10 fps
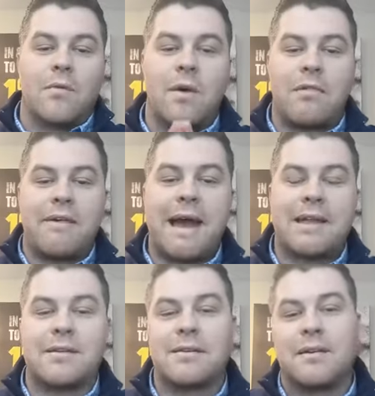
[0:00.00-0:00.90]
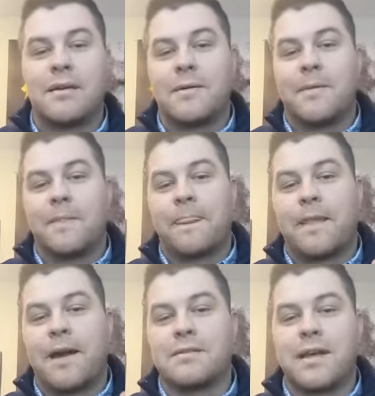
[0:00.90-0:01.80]
With that,
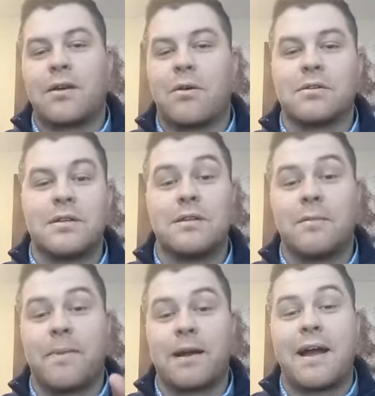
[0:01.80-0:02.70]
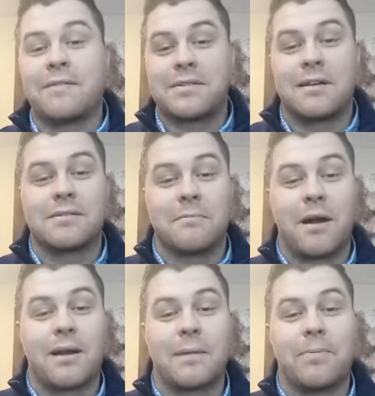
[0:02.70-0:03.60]
Isaiah Colton, you better have a sales and
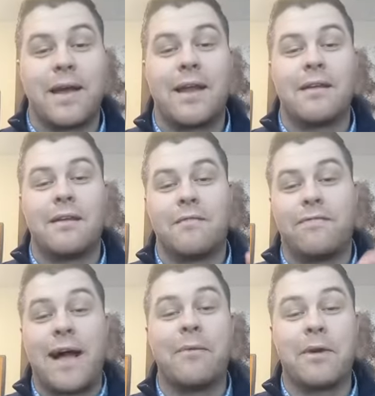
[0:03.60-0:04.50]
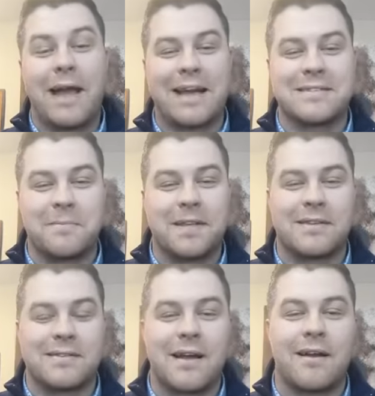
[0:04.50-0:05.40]
marketing plan. Flywheel has to be at the
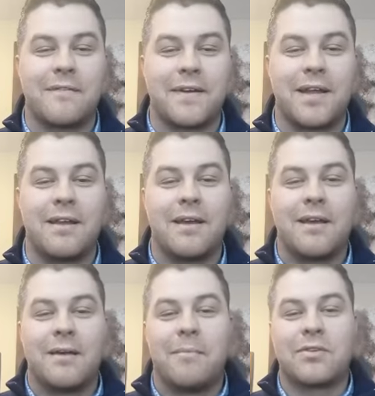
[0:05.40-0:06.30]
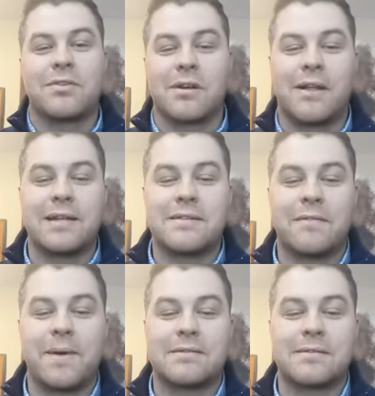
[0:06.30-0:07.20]
center of it. Make sure your clients have
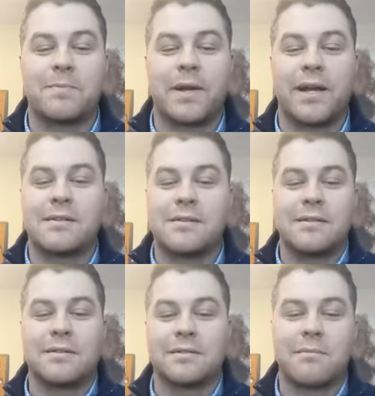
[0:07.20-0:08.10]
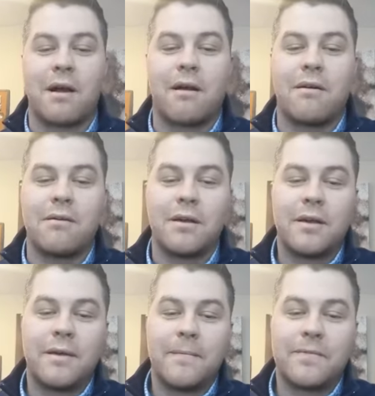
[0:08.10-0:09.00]
the best experience. Until tomorrow,
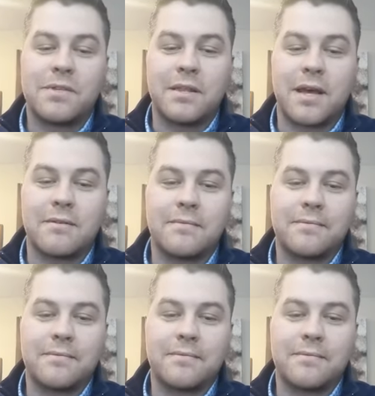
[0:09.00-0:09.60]
see you then.